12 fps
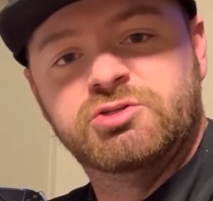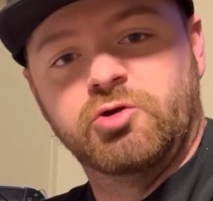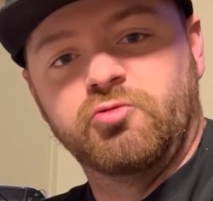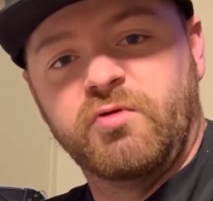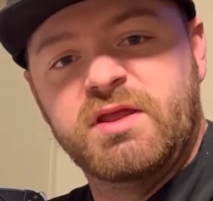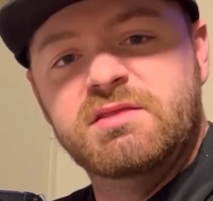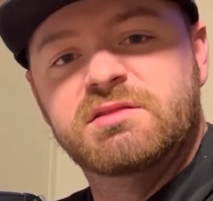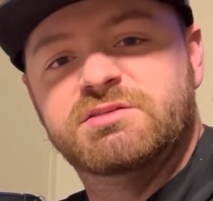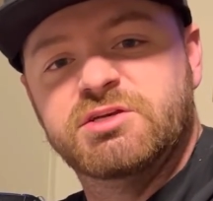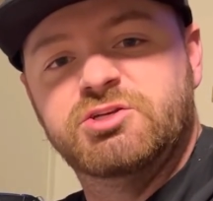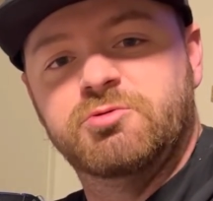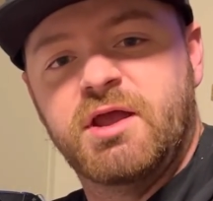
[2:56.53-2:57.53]
read the
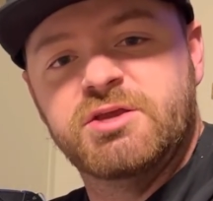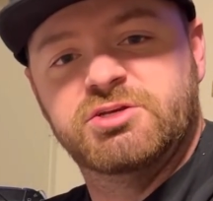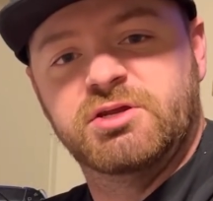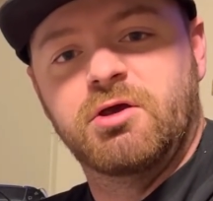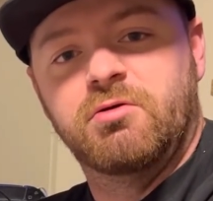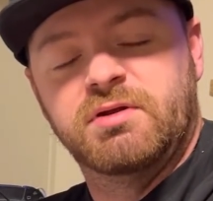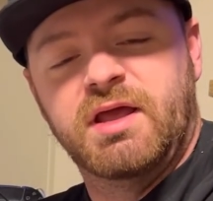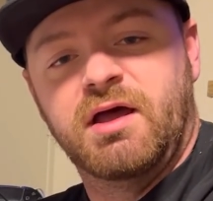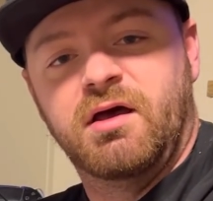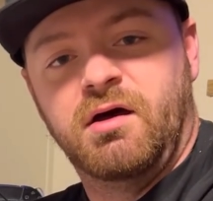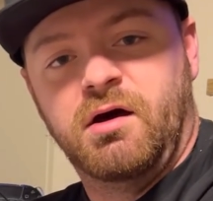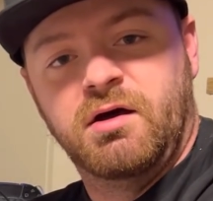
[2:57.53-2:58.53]
situation going
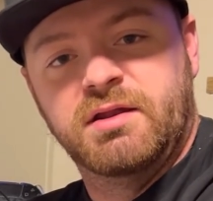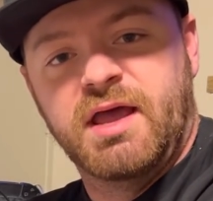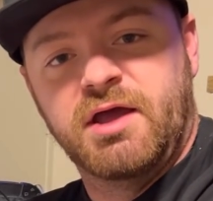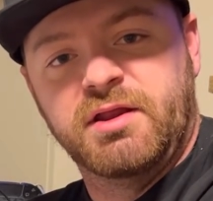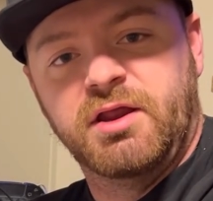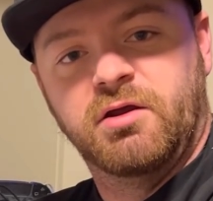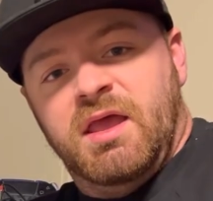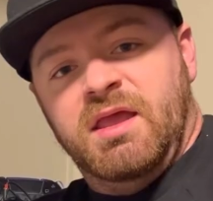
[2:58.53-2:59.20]
down here.